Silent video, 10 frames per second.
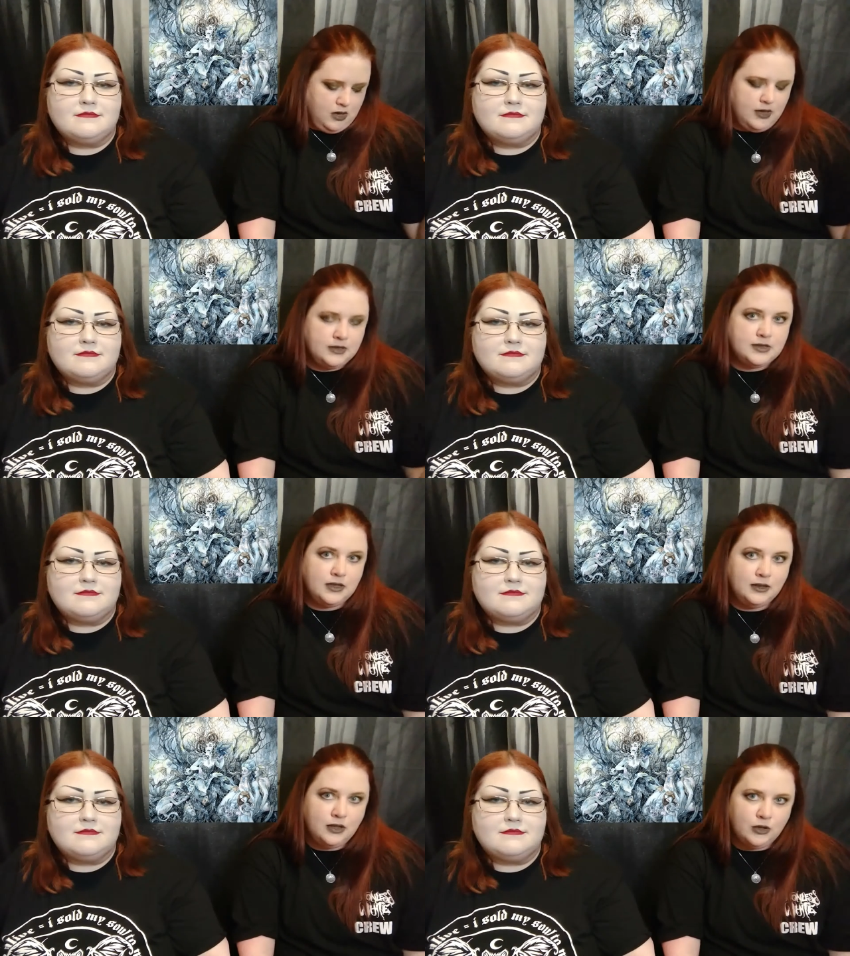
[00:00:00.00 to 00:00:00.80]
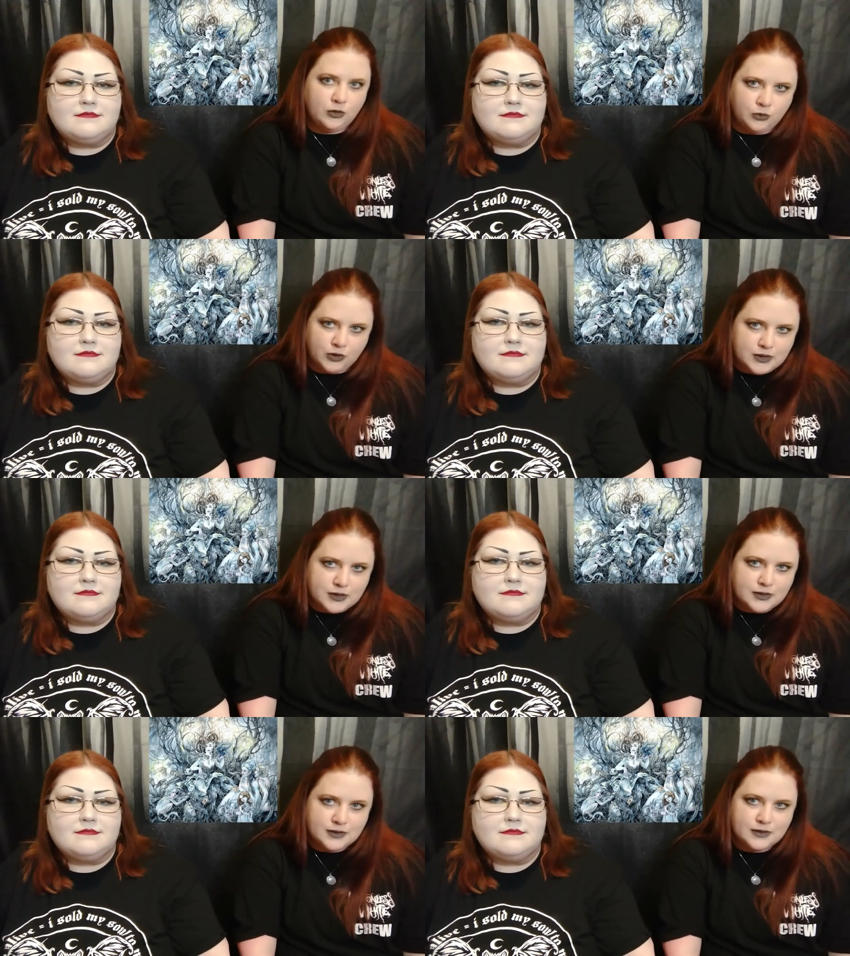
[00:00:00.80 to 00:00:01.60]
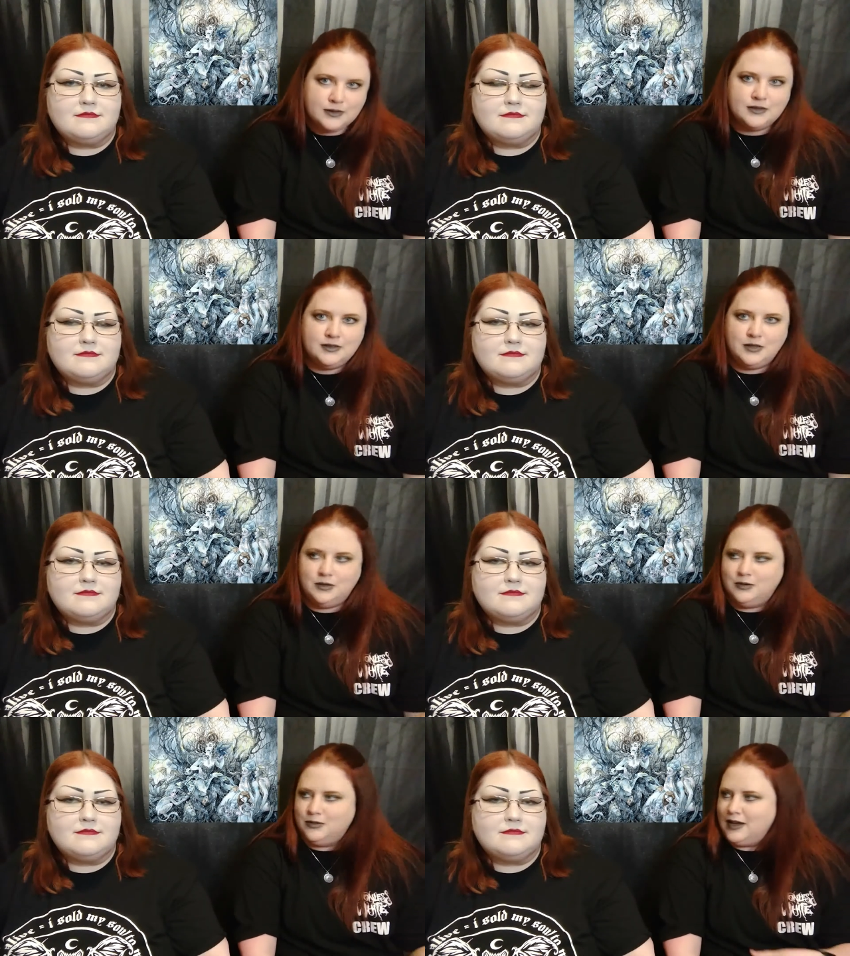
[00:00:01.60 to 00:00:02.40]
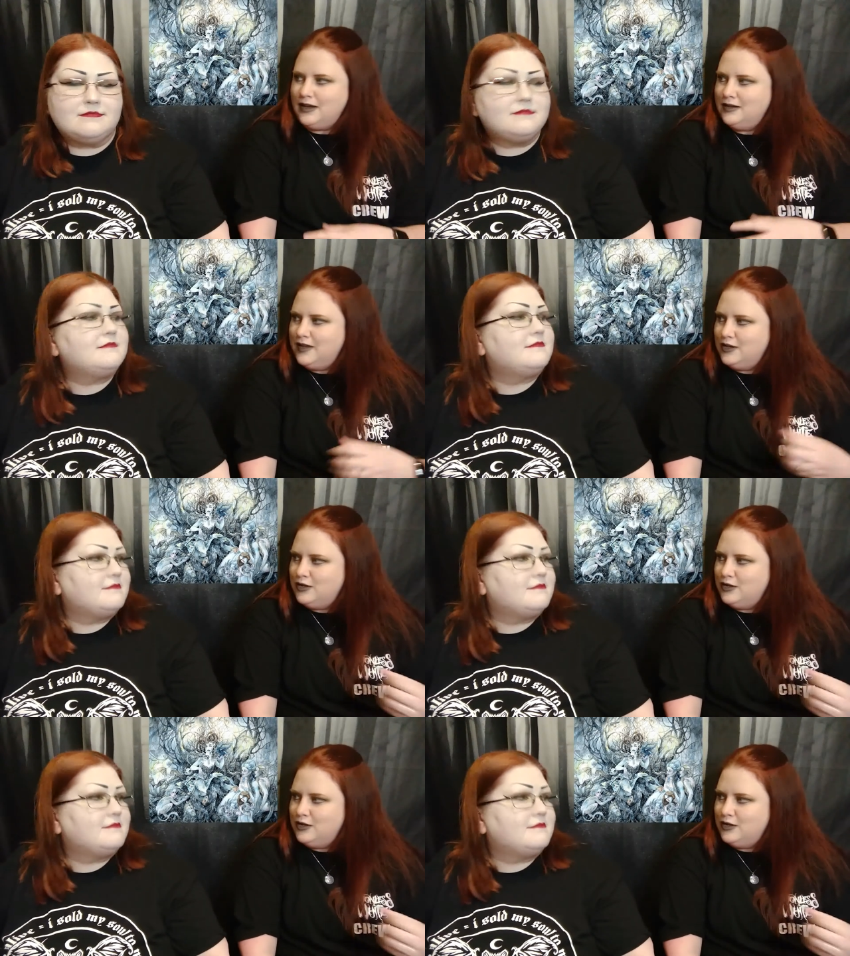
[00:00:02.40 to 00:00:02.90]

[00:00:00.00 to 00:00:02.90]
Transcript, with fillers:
Speaker 1: unseelie court, so kind of that